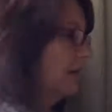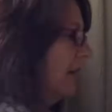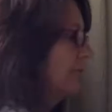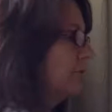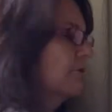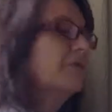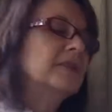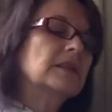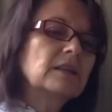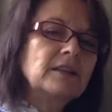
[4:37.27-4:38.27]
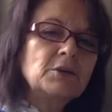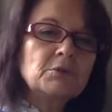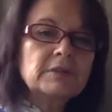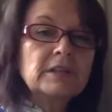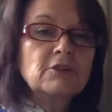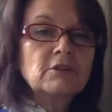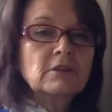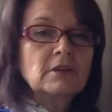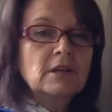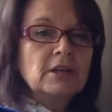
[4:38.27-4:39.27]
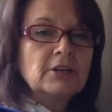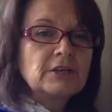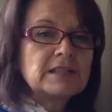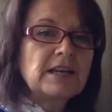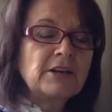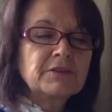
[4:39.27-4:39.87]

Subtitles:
how you're physically holding yourself.